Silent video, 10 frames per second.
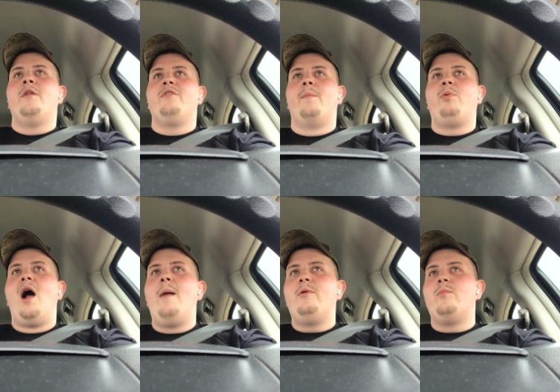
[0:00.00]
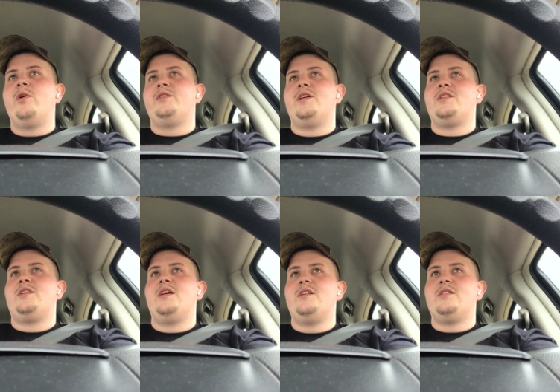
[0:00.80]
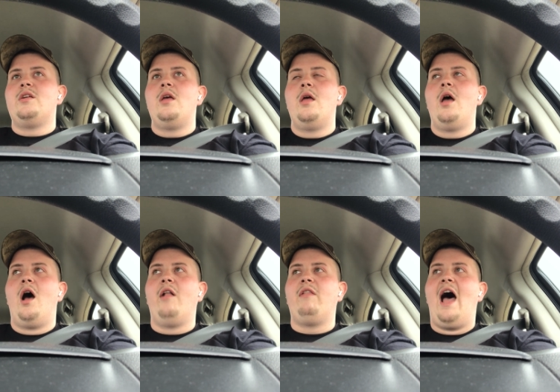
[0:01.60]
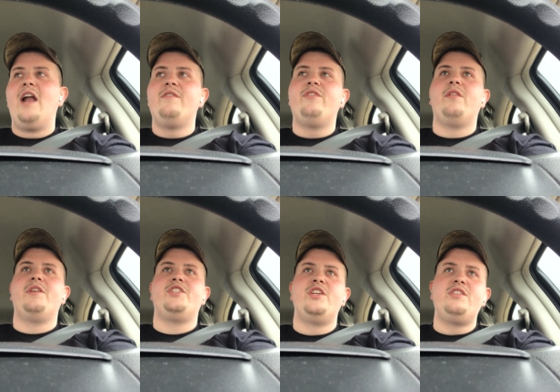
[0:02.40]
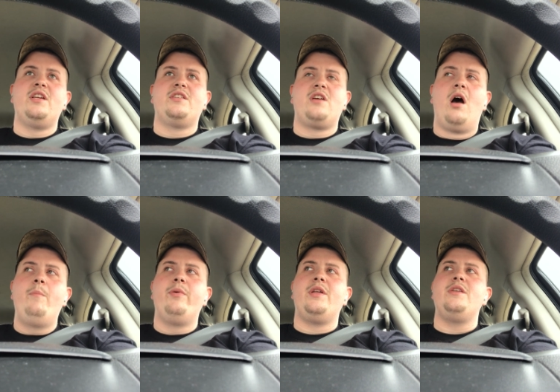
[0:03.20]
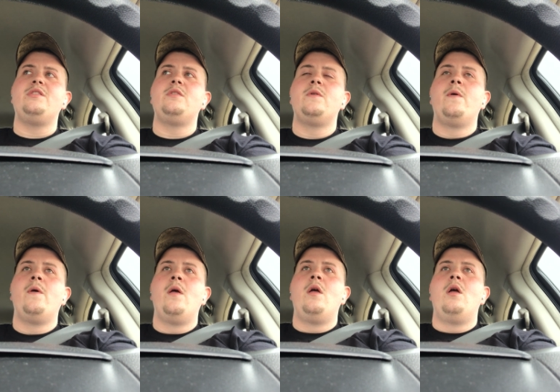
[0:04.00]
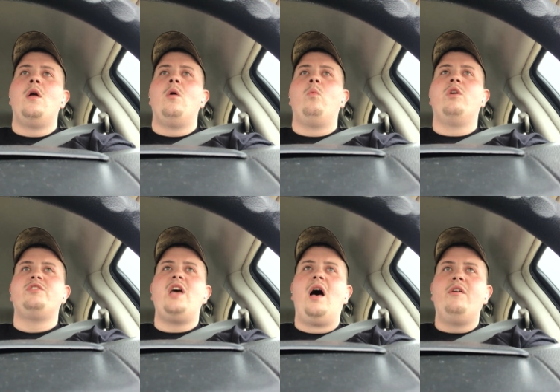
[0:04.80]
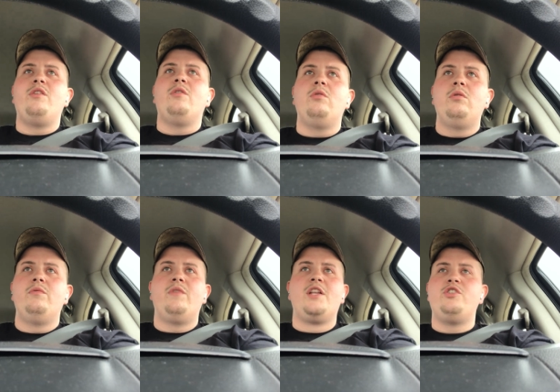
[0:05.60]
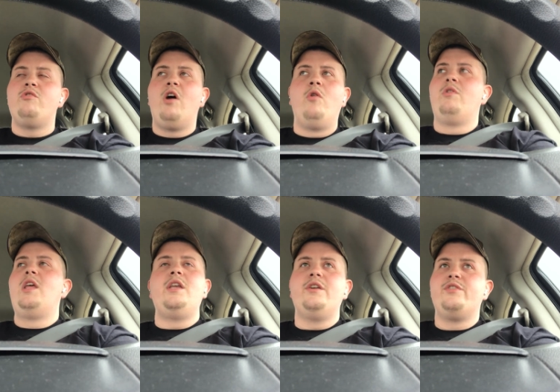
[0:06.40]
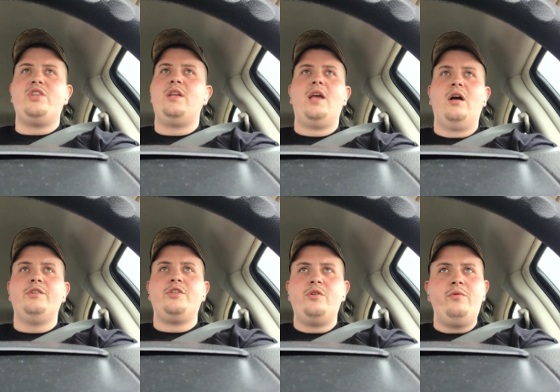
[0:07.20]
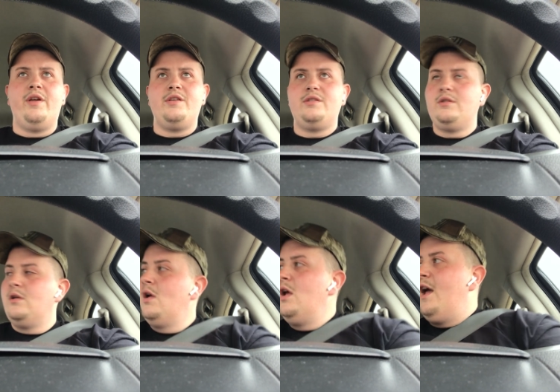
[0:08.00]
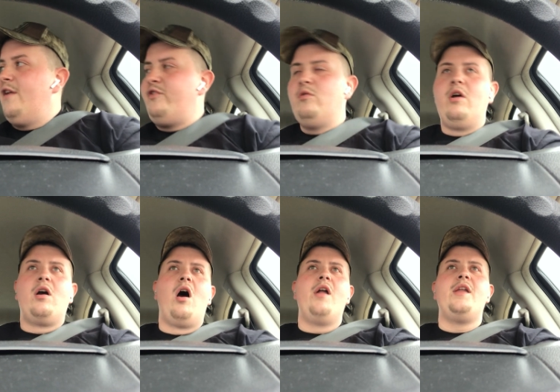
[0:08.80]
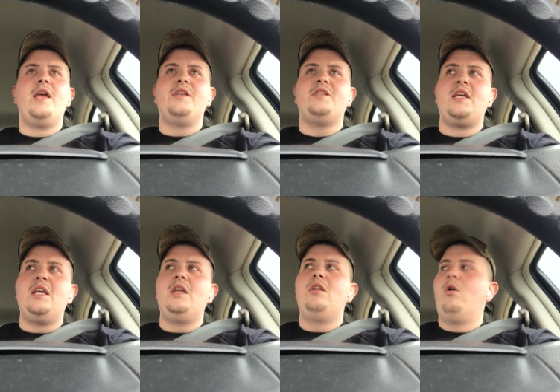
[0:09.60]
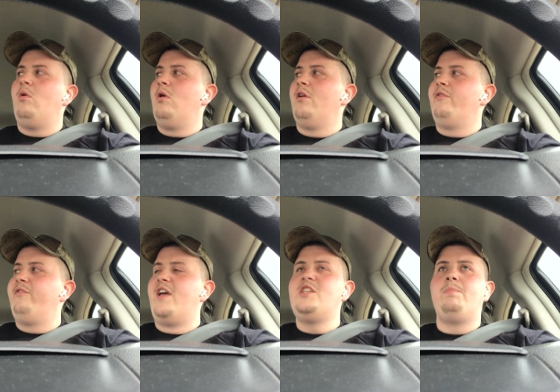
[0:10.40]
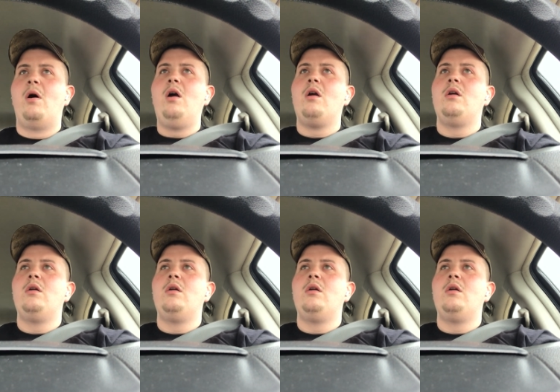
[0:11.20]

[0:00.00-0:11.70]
The problem with this is a lot of the logistics companies will tell you that you don't need your CDL to do this. If you look on Indeed or Facebook,